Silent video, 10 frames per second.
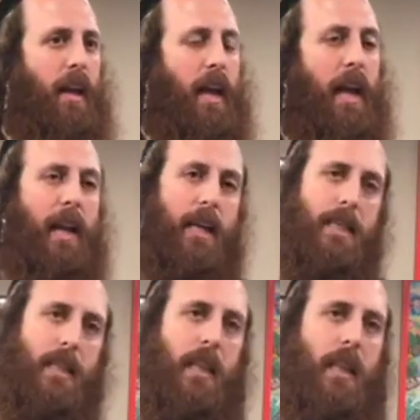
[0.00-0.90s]
And I
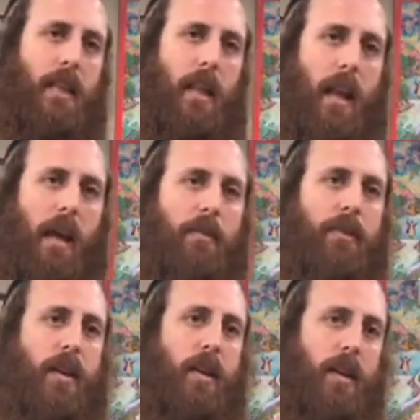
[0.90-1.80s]
see that the
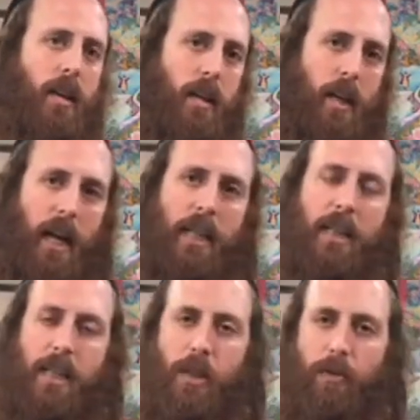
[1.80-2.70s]
loving
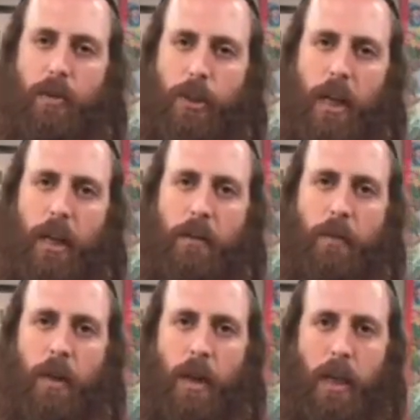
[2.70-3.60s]
kindness of
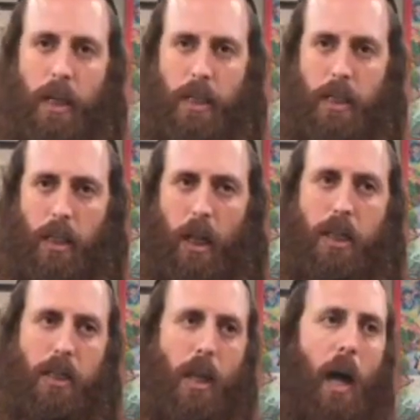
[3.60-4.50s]
Hashem is
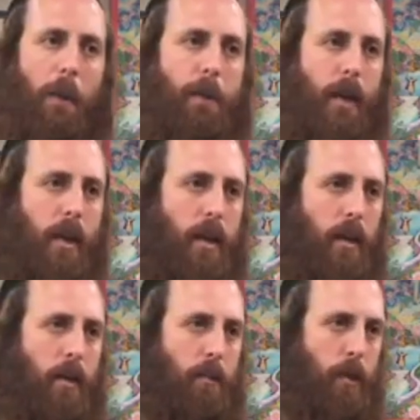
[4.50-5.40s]
not stopping
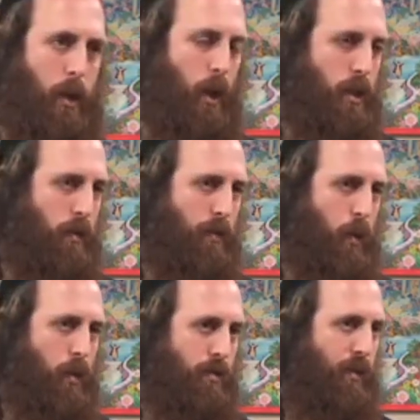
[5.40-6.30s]
because of
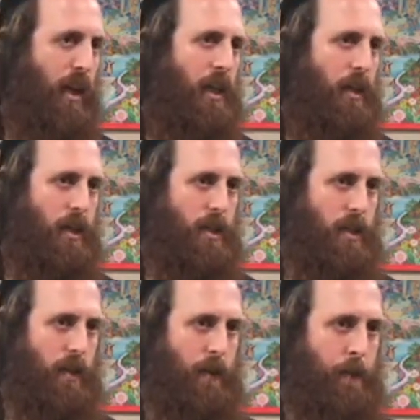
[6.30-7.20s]
those
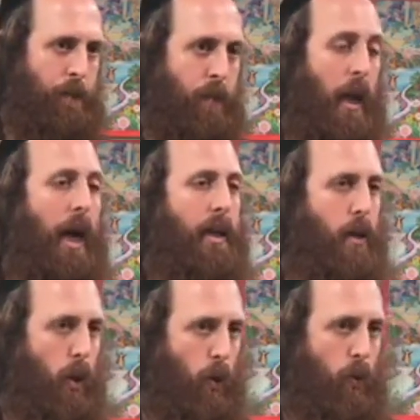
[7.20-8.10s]
failures. I
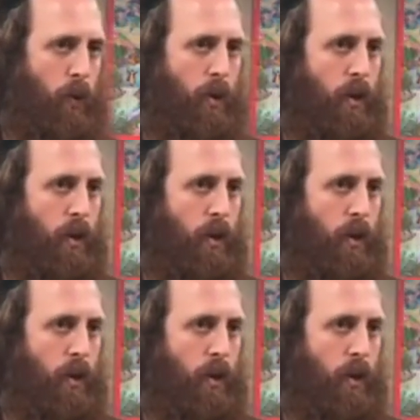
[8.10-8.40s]
know